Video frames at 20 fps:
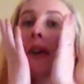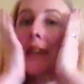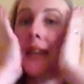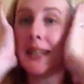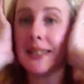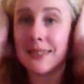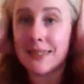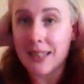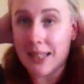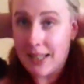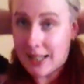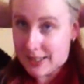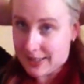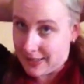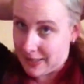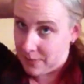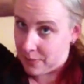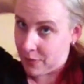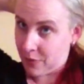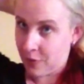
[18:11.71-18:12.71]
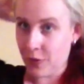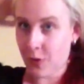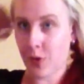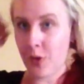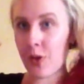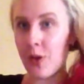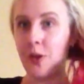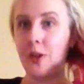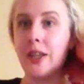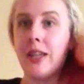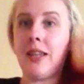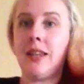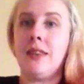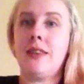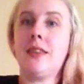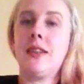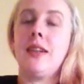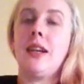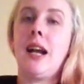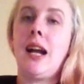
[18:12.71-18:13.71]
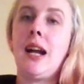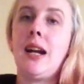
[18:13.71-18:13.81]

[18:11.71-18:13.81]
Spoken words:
yes, like I said before, in the